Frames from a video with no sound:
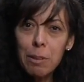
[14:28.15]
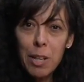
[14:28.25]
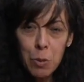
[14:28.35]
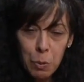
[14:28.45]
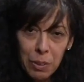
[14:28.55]

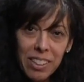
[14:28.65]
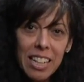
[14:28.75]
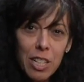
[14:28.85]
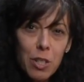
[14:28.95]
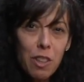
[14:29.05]
because we're real
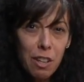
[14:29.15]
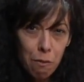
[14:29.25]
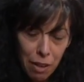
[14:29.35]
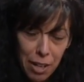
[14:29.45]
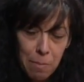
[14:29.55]
into the
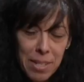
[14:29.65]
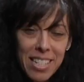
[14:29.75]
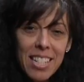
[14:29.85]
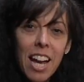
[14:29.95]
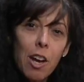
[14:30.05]

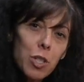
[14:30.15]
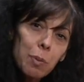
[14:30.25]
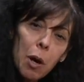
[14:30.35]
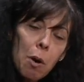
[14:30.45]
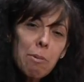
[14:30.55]
environment. So
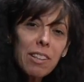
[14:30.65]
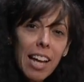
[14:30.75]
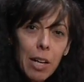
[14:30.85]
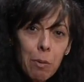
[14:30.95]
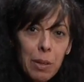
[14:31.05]
we hope you
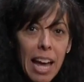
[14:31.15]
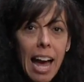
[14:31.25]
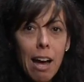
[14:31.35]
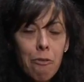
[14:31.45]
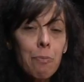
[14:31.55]
like what we
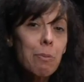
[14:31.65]
have.